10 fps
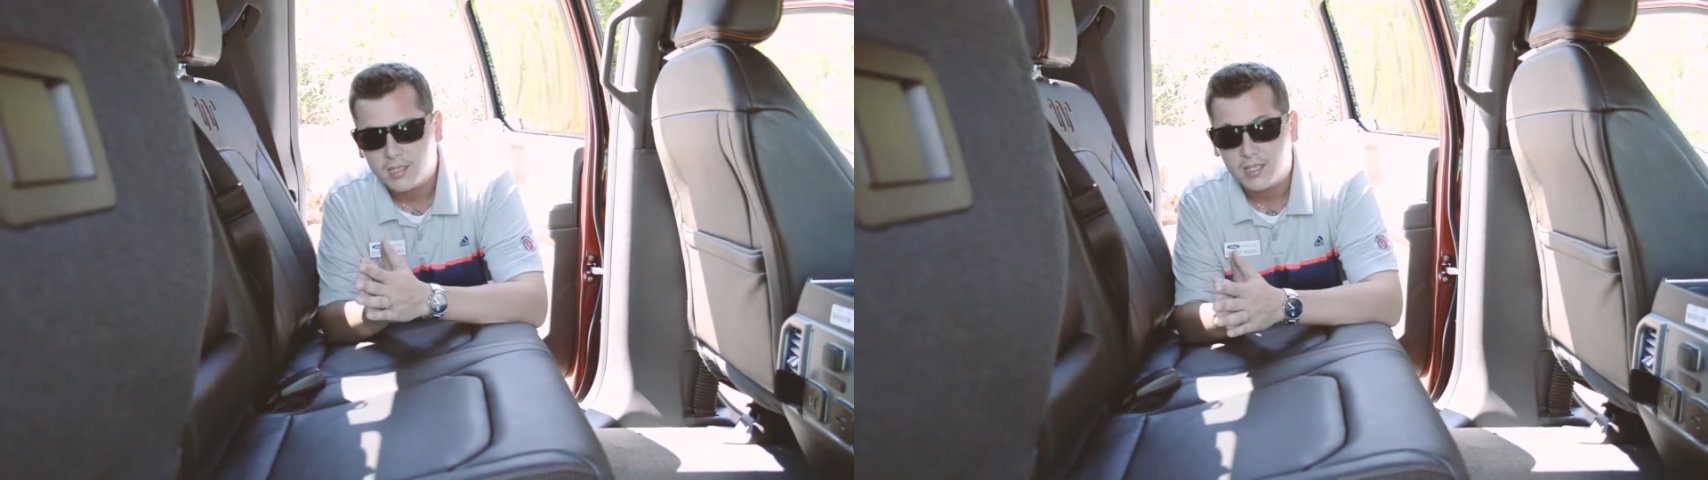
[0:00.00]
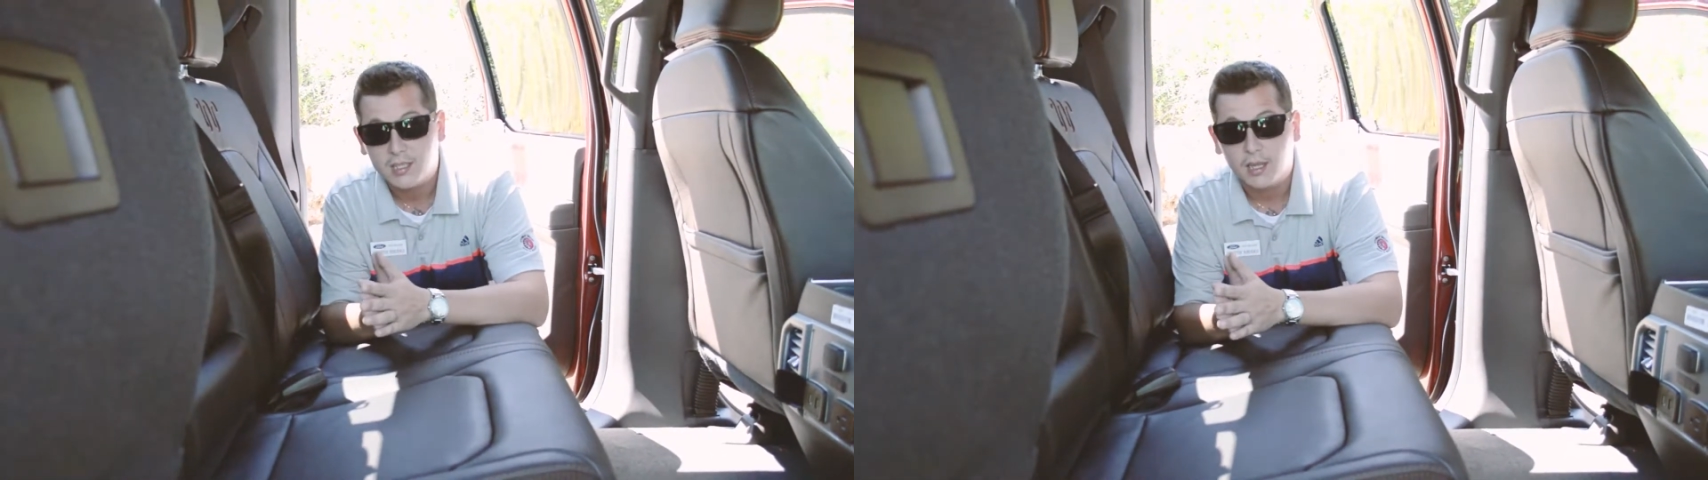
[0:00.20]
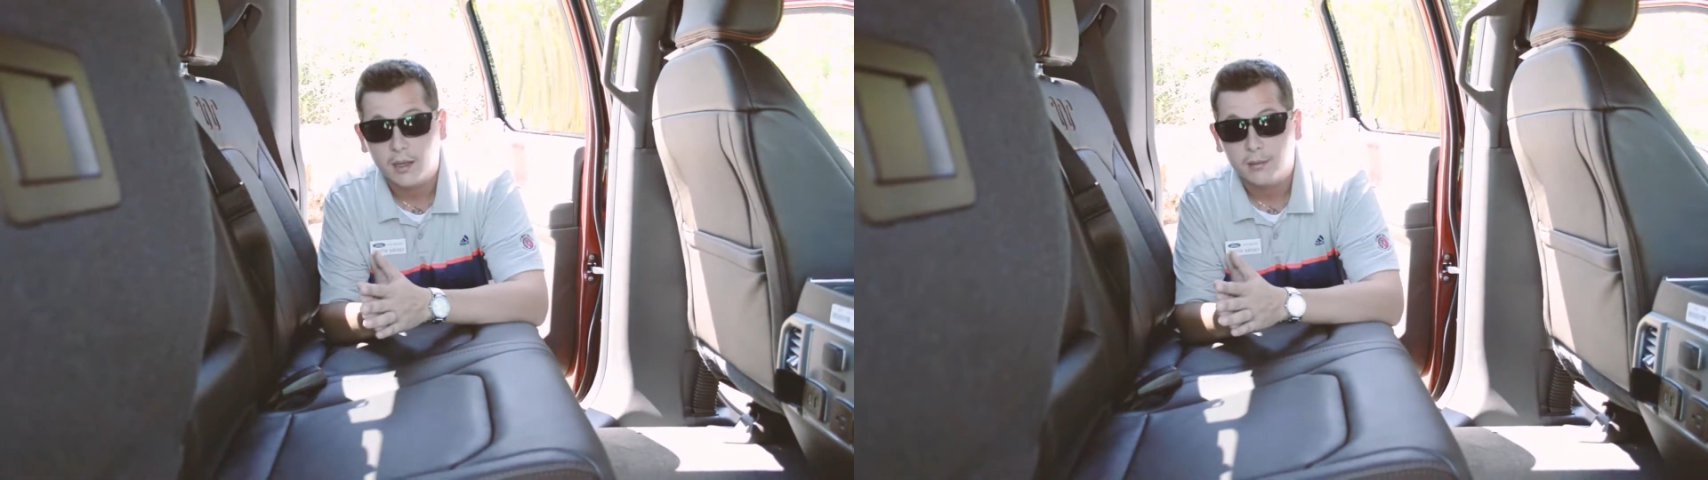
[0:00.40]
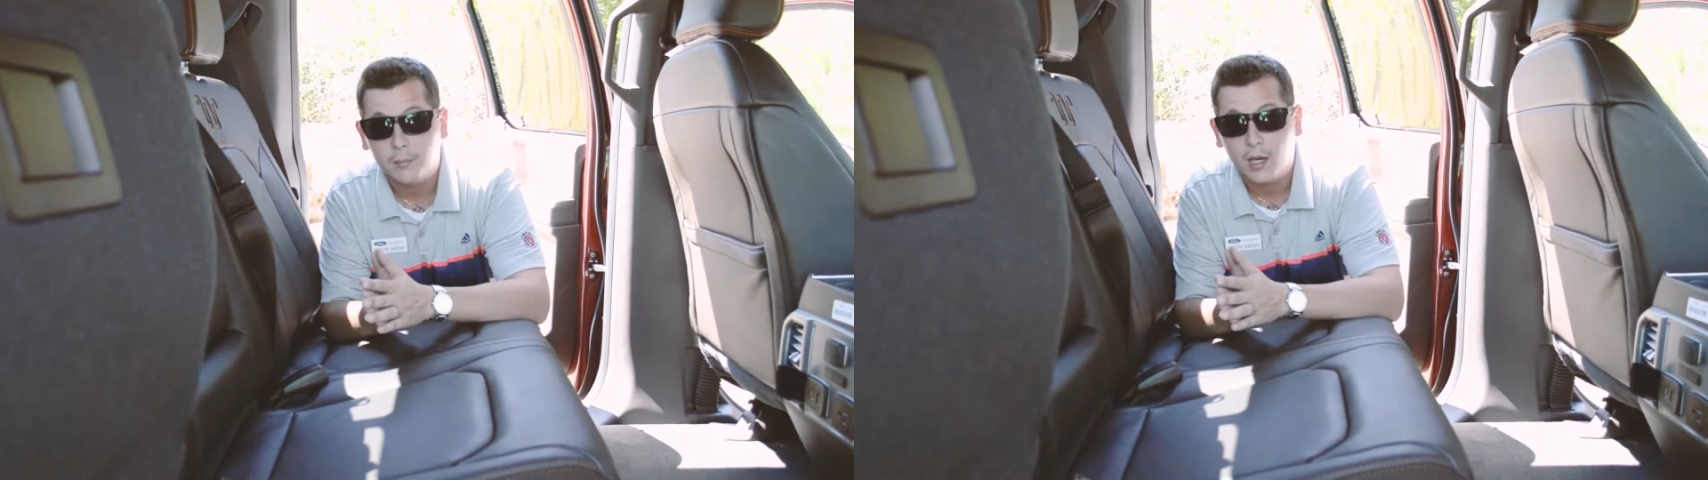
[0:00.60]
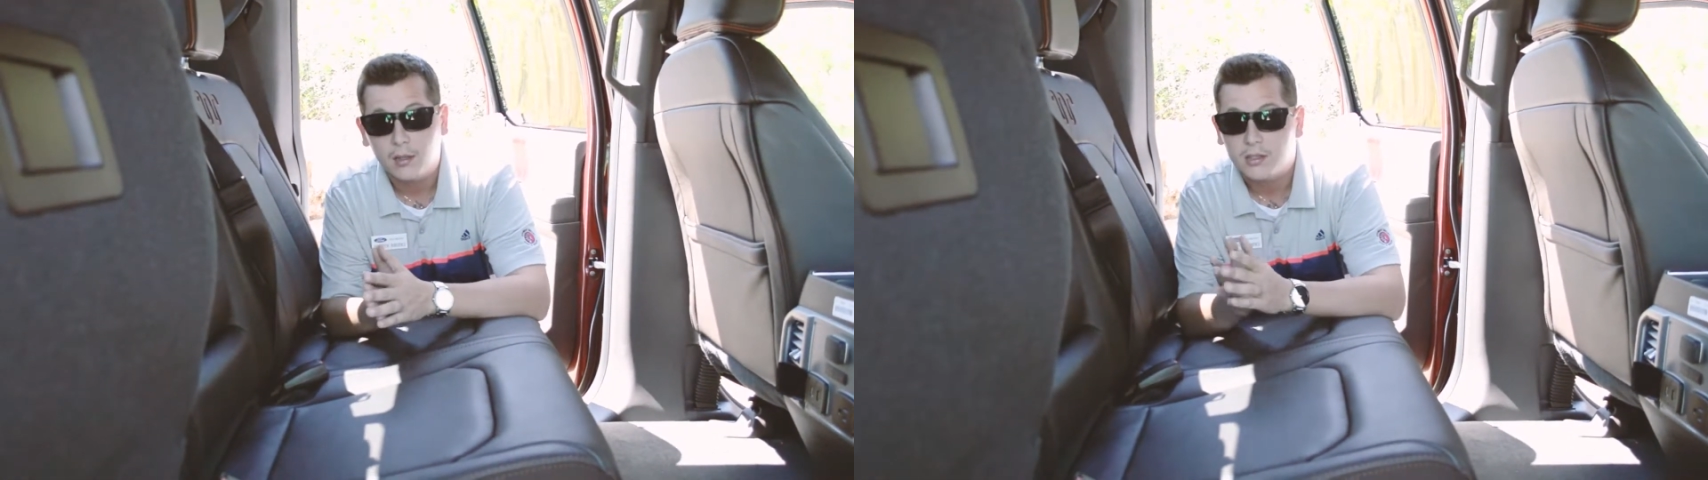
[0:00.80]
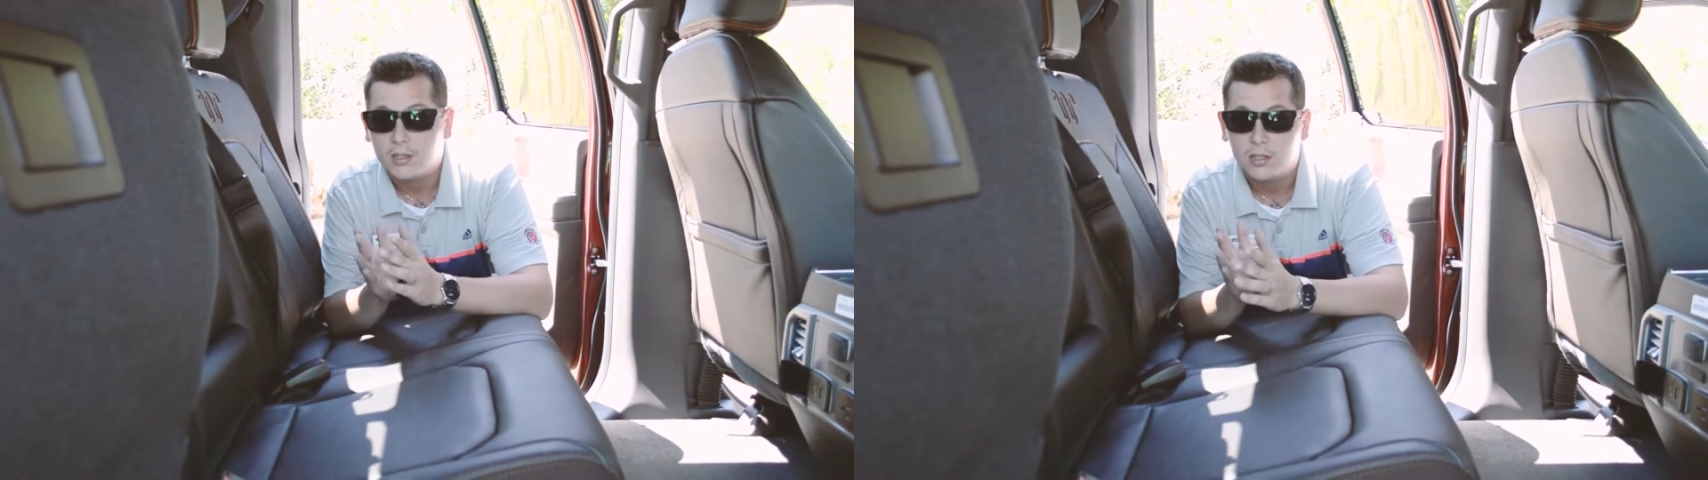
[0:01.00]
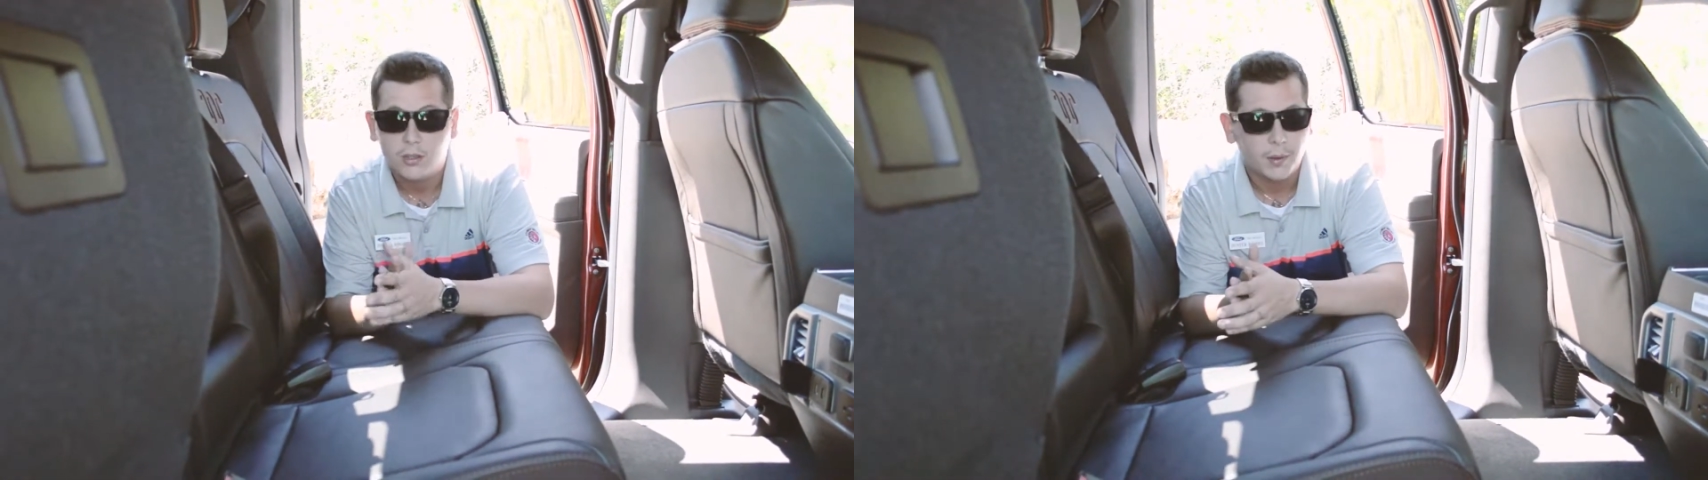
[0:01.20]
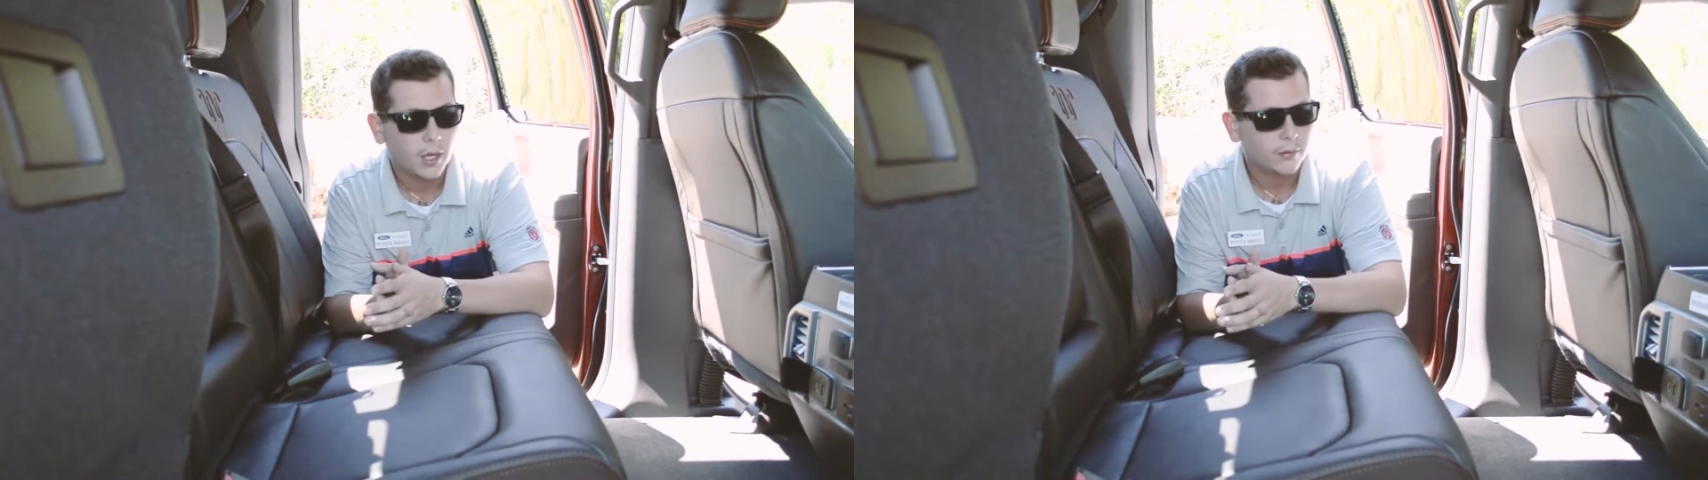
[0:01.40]
60,000 miles just because
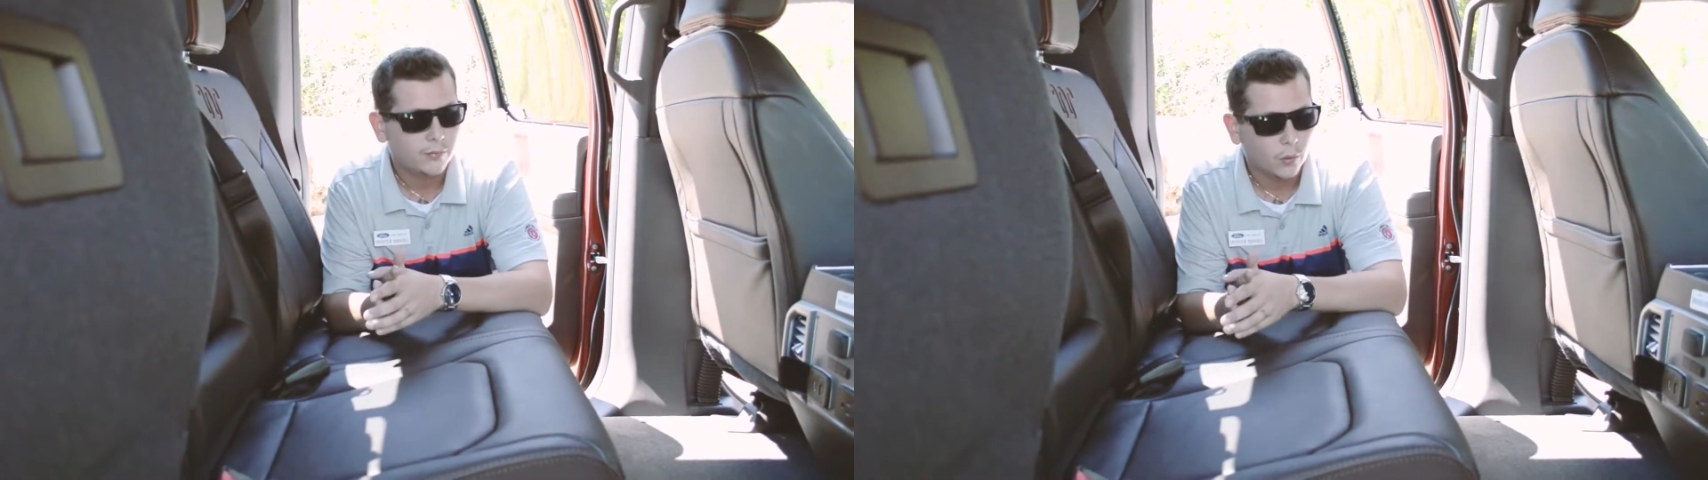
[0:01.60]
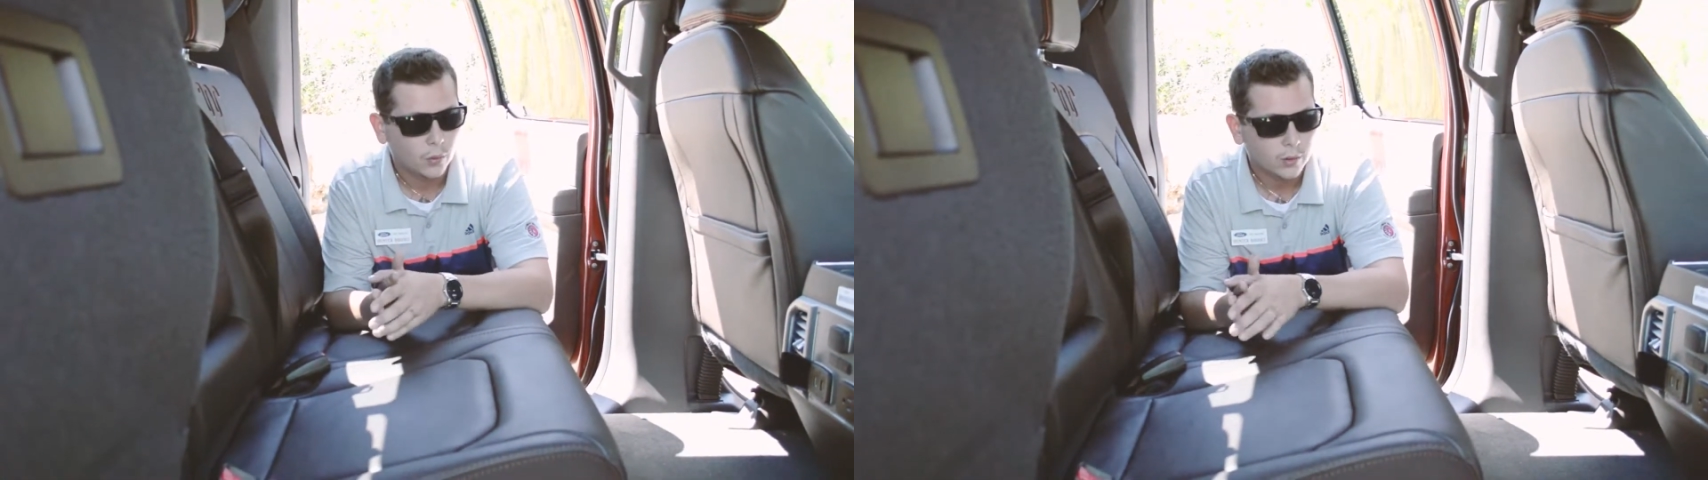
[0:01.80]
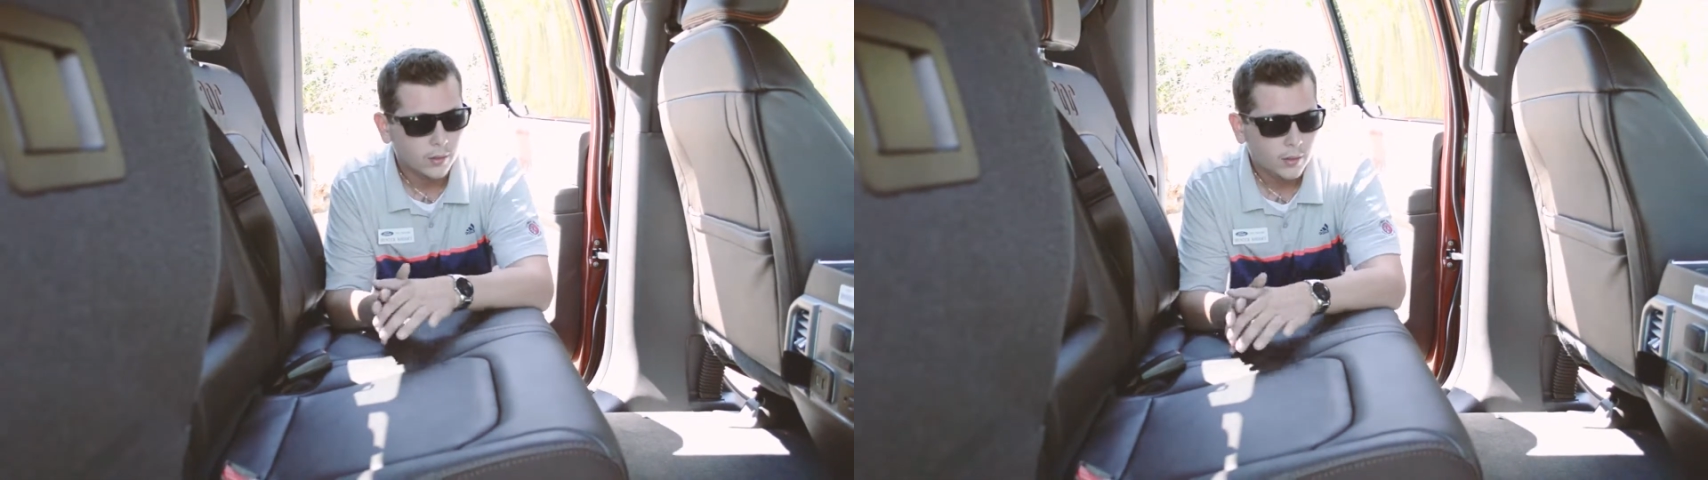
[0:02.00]
you're buying a Ford.